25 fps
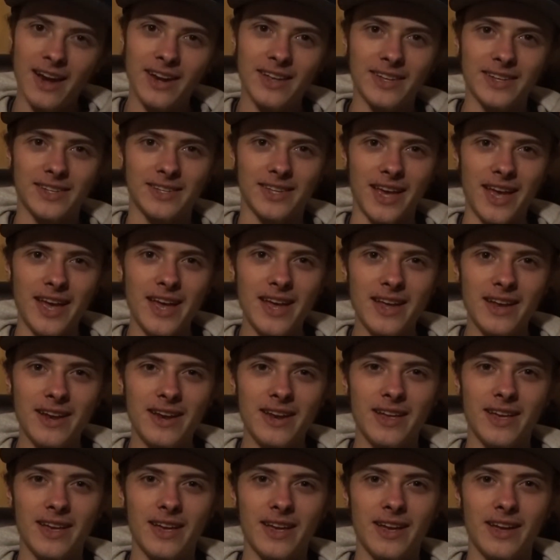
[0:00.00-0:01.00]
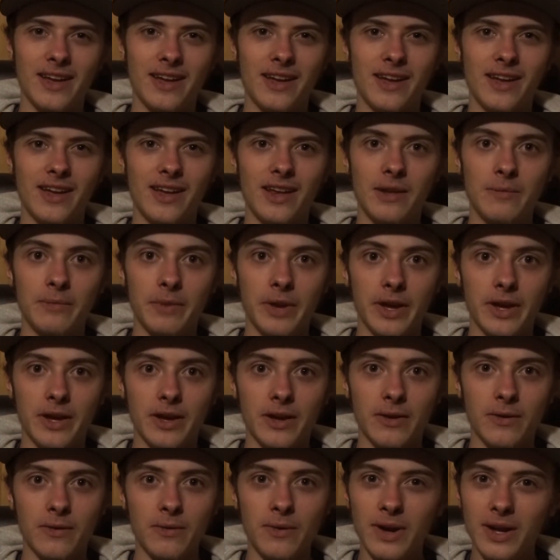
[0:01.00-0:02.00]
at its head, and I'm
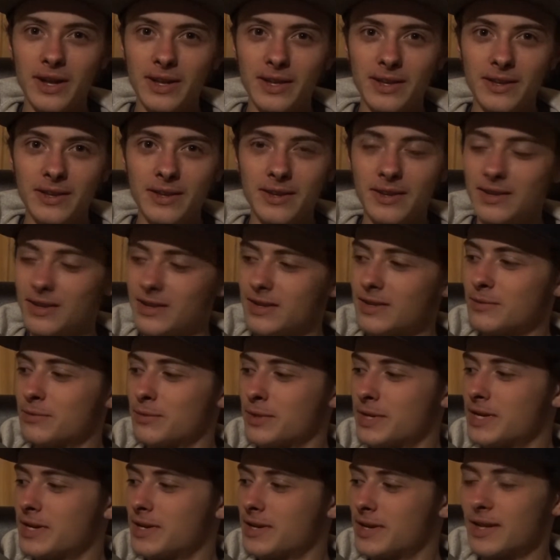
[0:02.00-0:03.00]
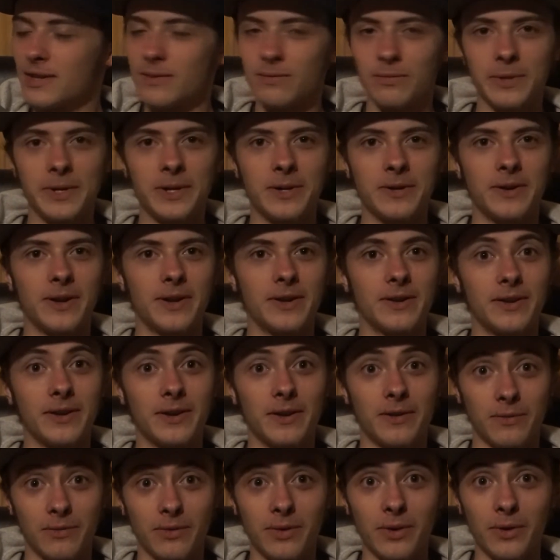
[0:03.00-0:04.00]
like, what? That's weird,
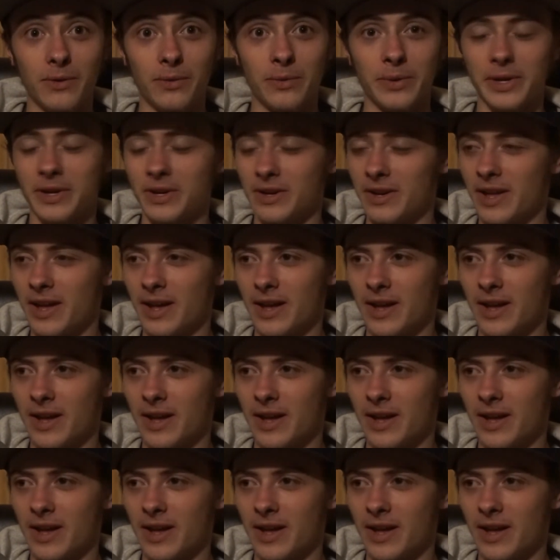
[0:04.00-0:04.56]
real weird.